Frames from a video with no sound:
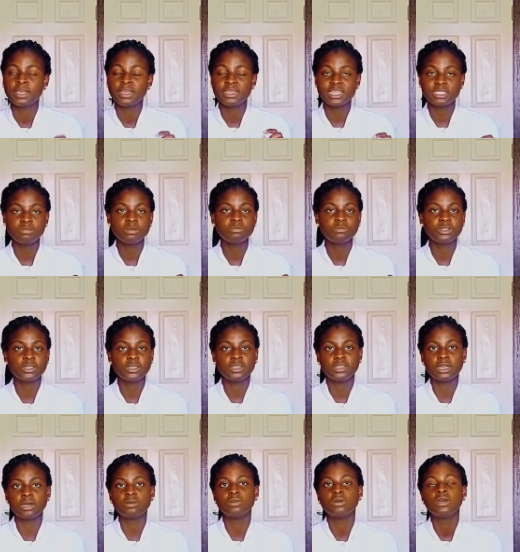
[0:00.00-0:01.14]
Let me break it
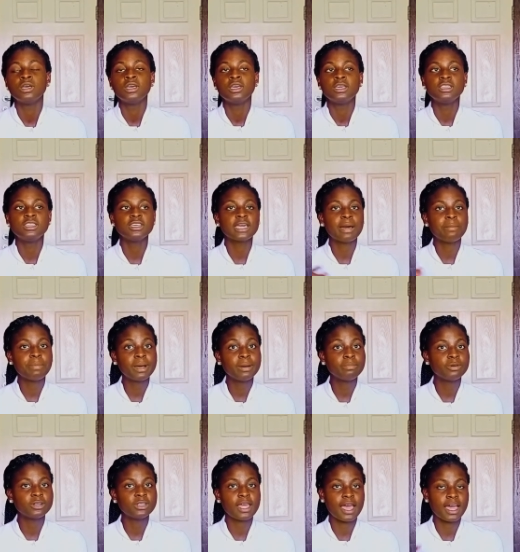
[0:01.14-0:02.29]
down. The Kanban
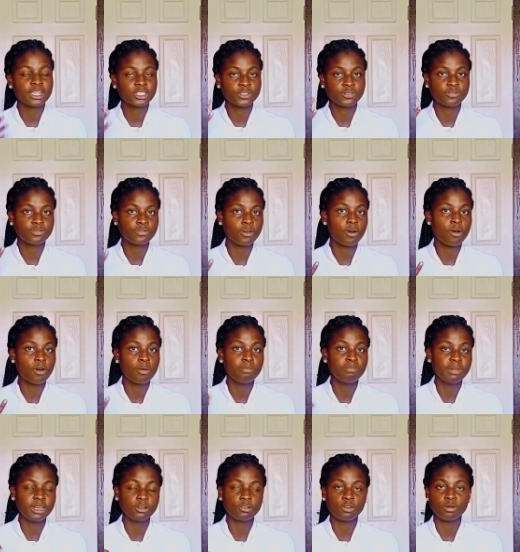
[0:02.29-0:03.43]
board has 4
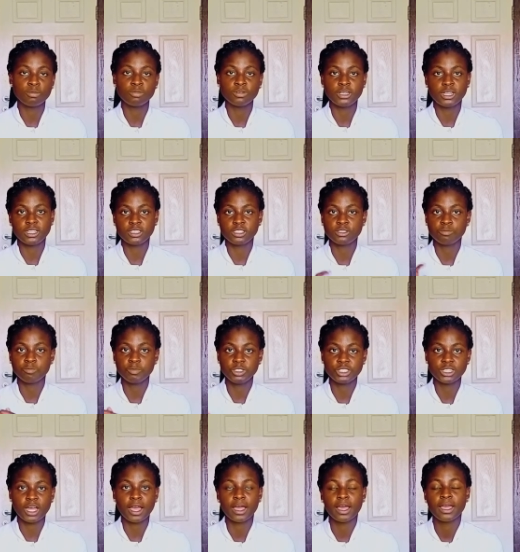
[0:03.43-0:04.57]
main components, which
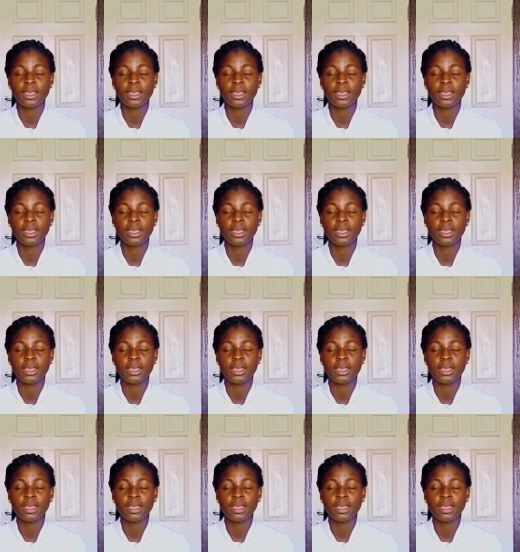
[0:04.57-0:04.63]
are